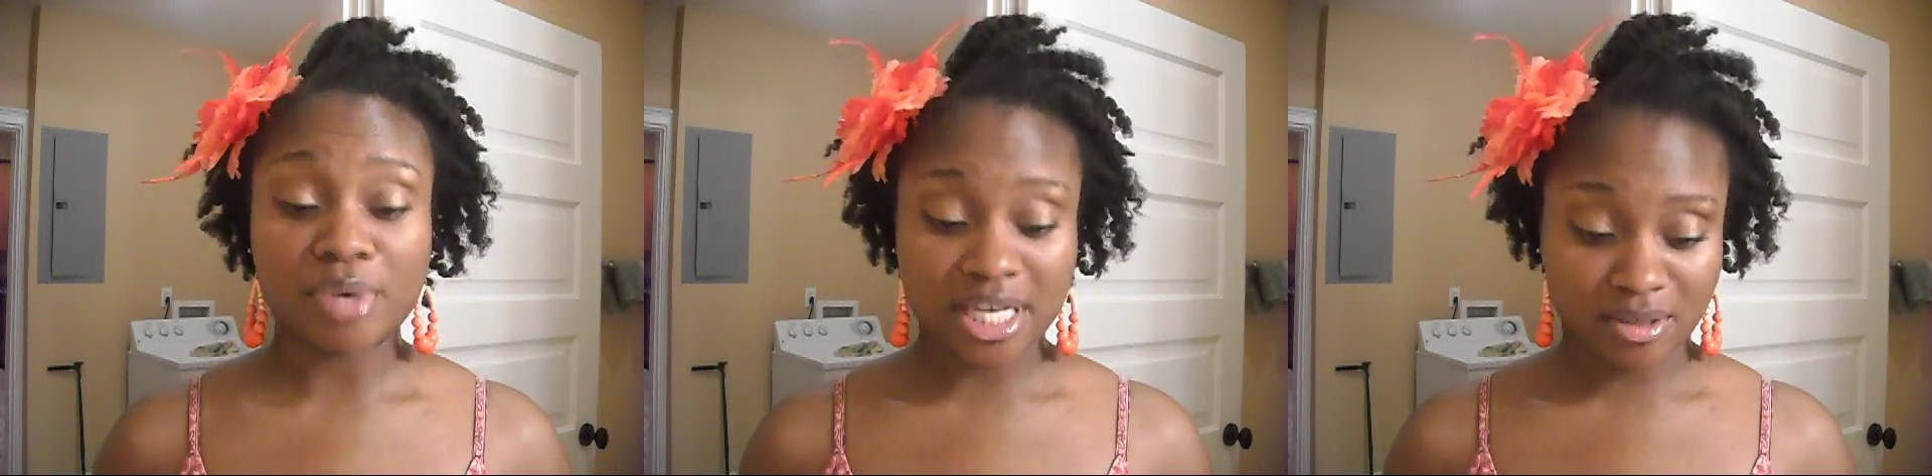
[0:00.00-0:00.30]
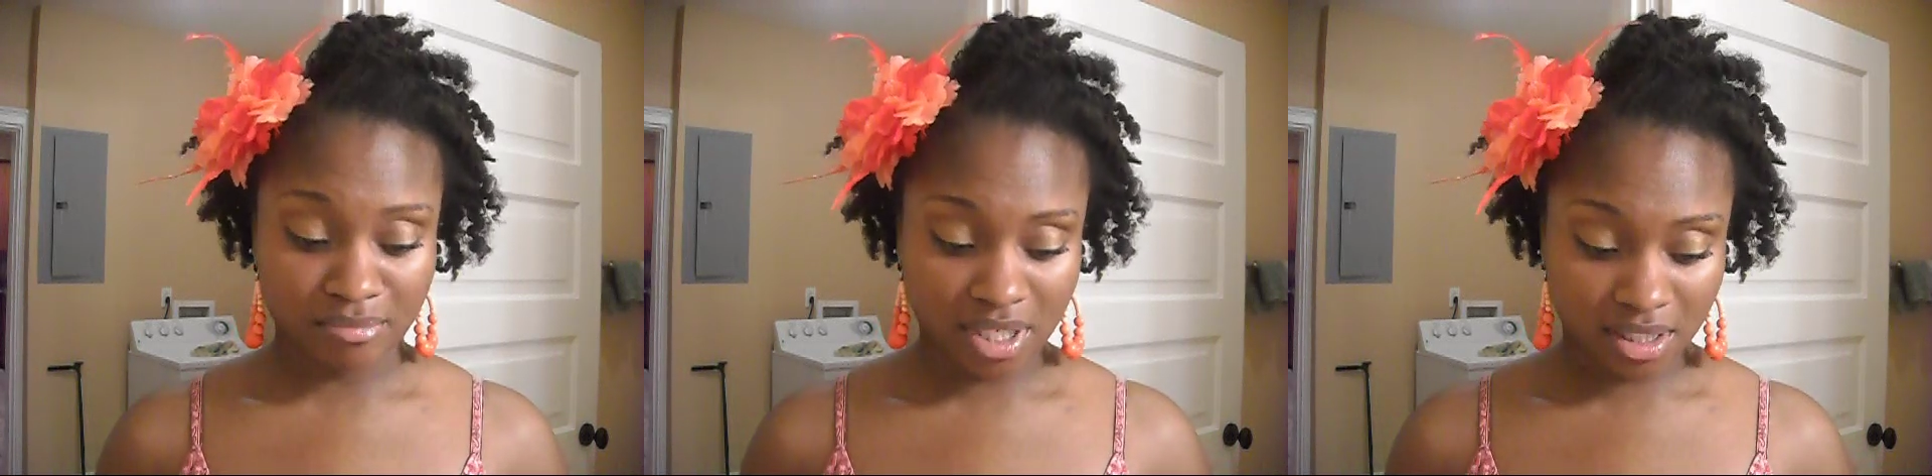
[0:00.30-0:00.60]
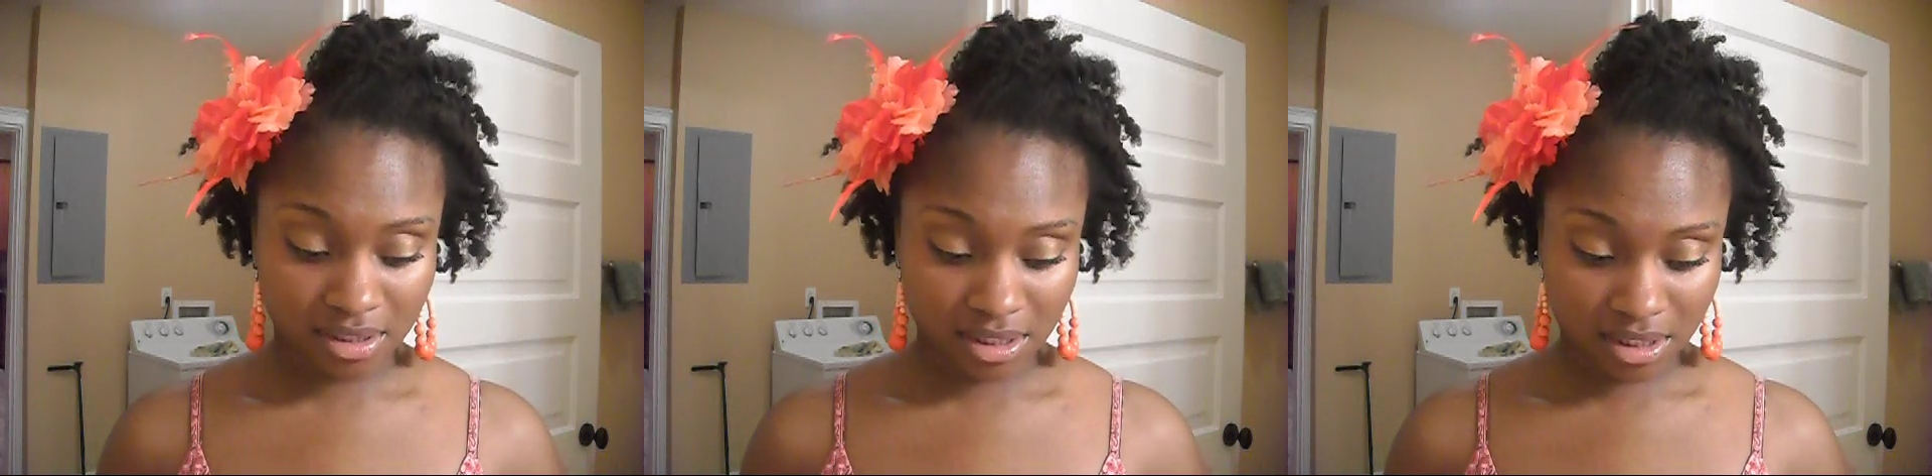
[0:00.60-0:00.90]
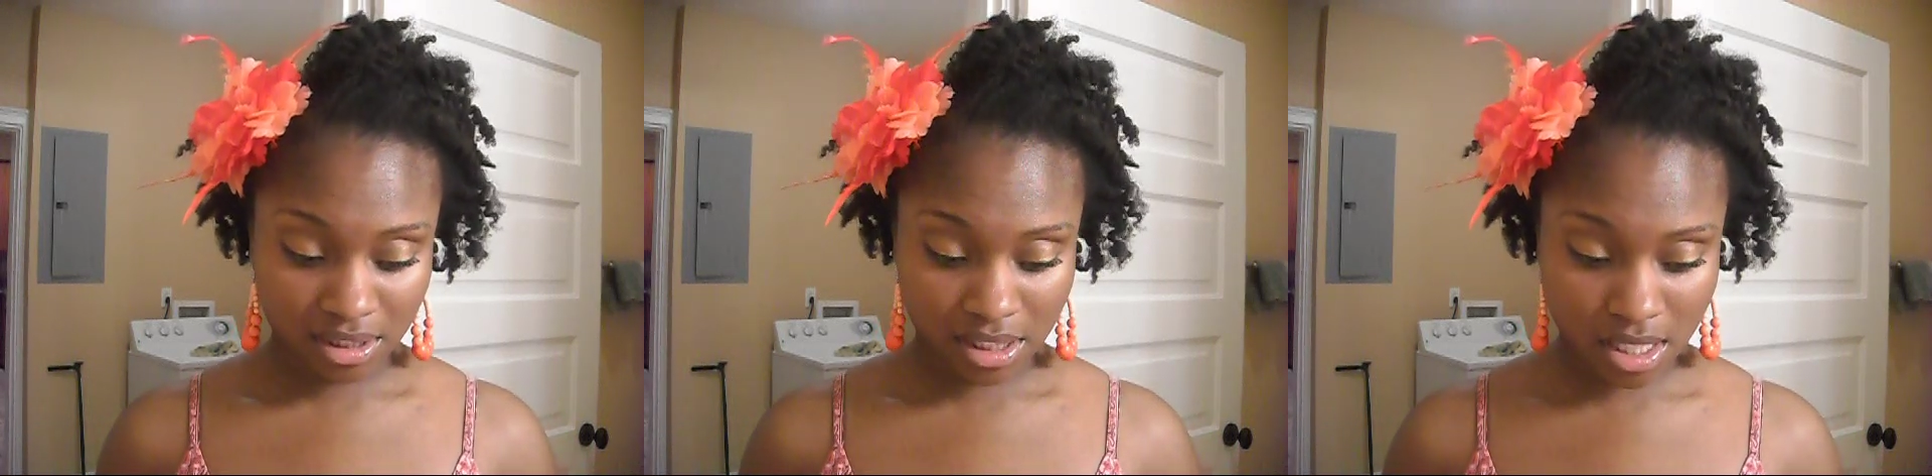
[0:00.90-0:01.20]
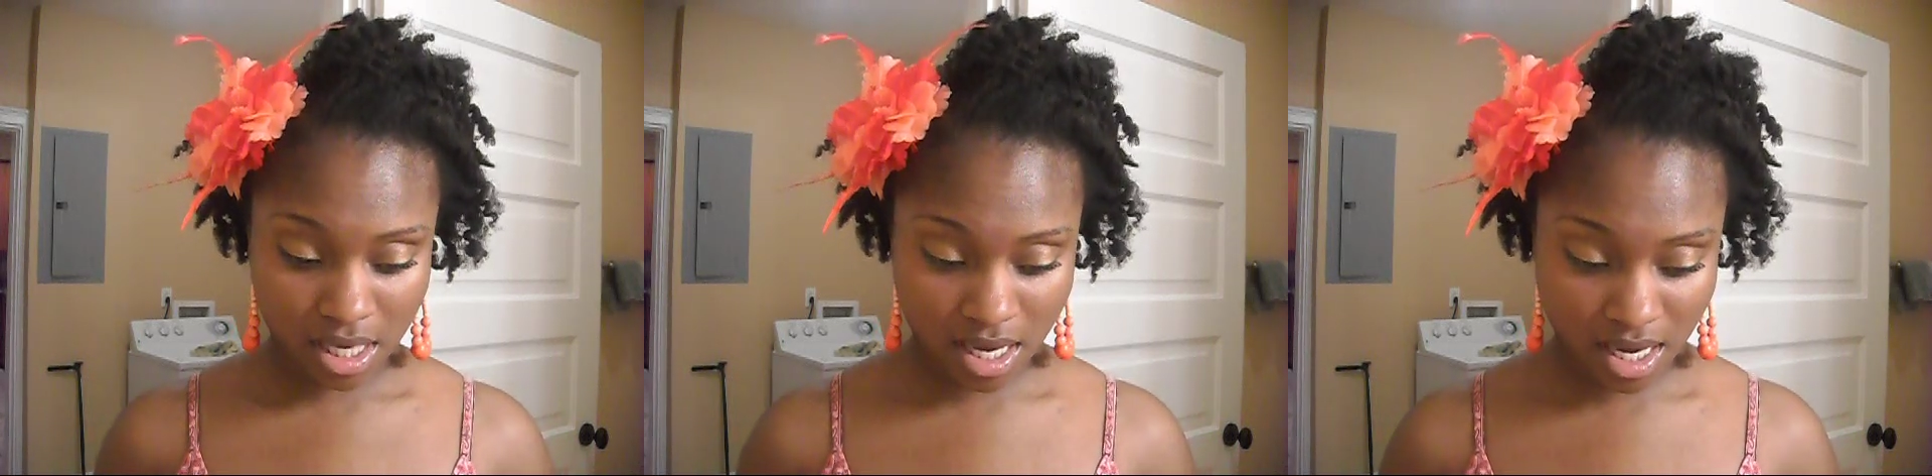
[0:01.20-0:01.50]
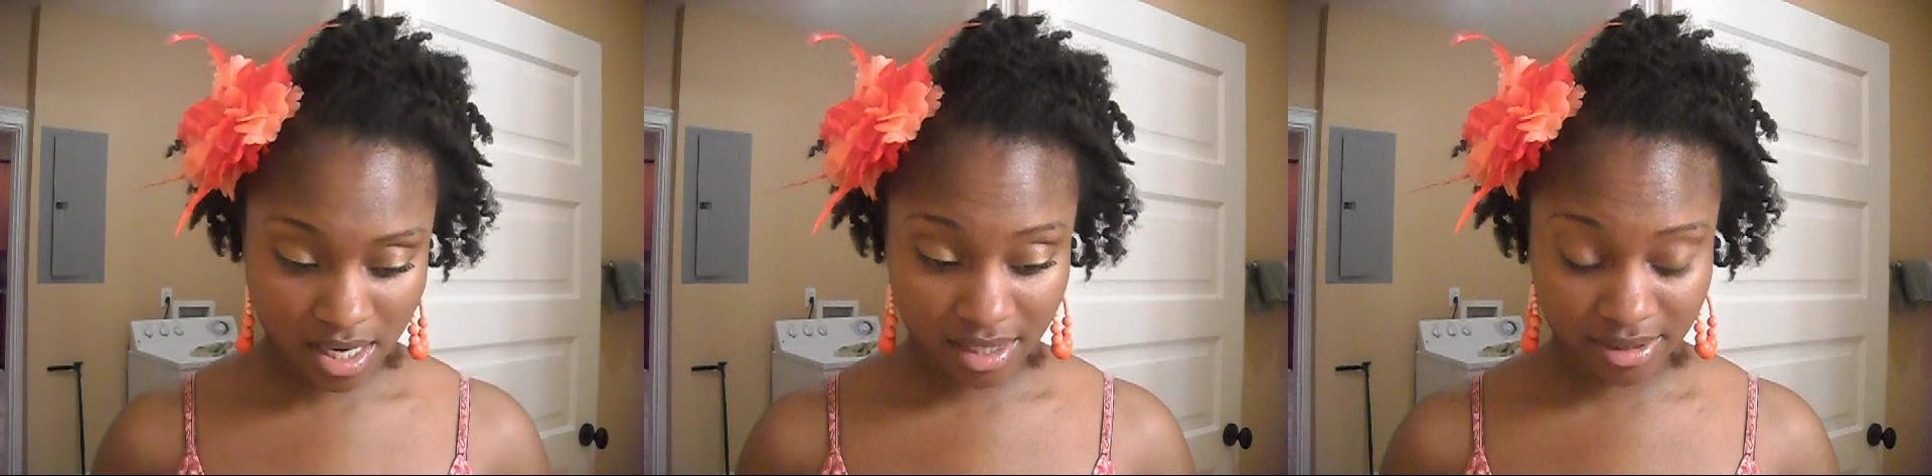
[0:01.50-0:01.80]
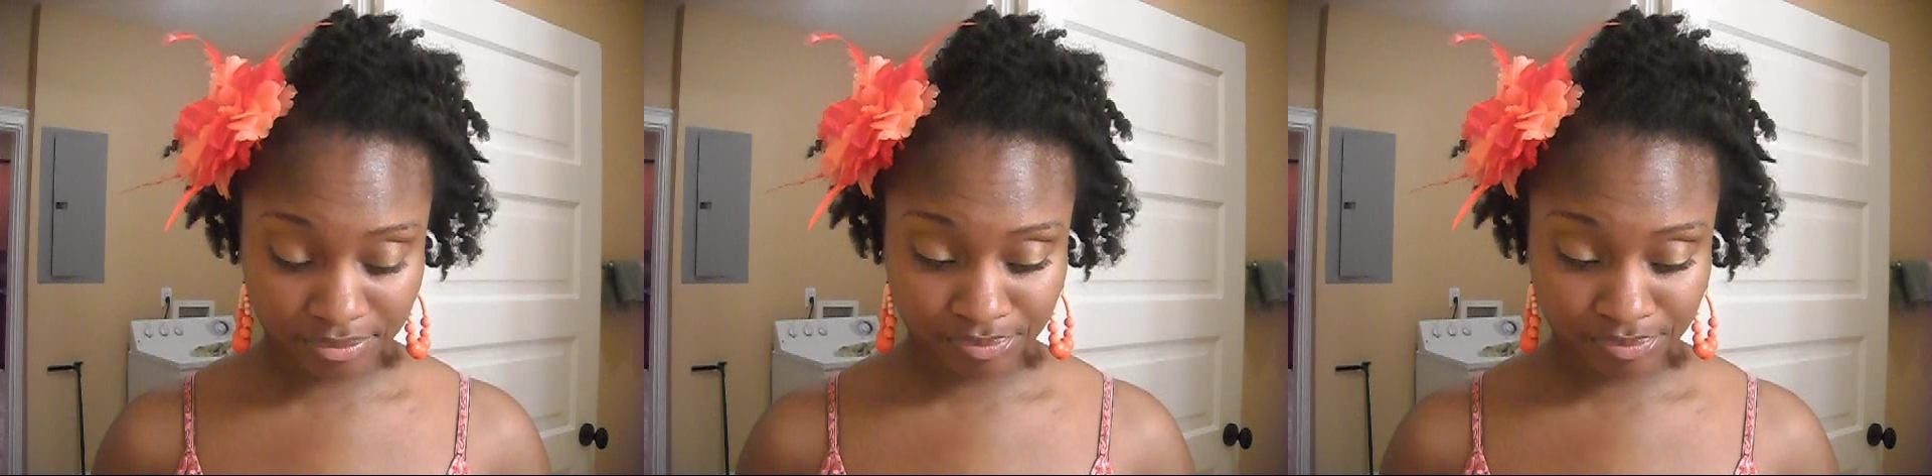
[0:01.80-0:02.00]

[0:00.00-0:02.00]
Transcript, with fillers: pattern baldness, and